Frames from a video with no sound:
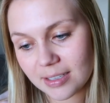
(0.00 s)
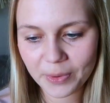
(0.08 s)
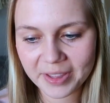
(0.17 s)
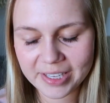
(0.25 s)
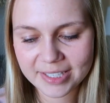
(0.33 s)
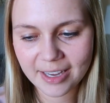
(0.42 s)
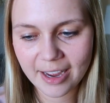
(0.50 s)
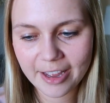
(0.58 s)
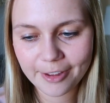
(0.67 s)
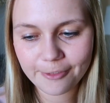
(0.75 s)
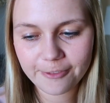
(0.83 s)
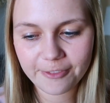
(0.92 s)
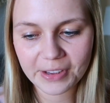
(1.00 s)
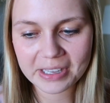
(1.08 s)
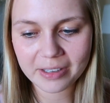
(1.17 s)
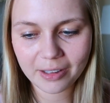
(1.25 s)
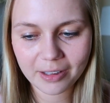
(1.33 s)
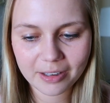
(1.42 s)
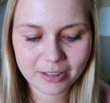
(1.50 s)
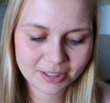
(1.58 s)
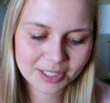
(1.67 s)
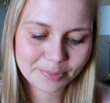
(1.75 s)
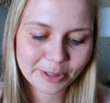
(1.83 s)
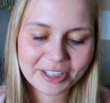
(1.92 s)
When the sky fell
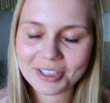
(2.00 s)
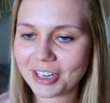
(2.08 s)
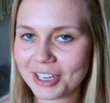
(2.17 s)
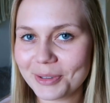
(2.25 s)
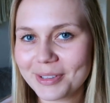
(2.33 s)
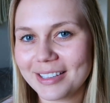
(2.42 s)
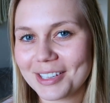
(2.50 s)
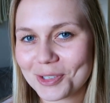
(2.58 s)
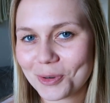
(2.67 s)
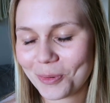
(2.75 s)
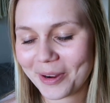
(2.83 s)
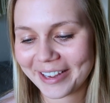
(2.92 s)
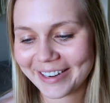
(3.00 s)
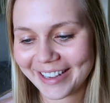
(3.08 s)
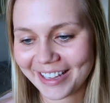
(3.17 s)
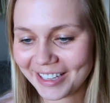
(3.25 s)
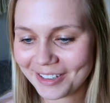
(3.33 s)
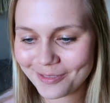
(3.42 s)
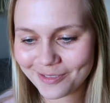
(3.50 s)
on splendor, I don't think that's quite it.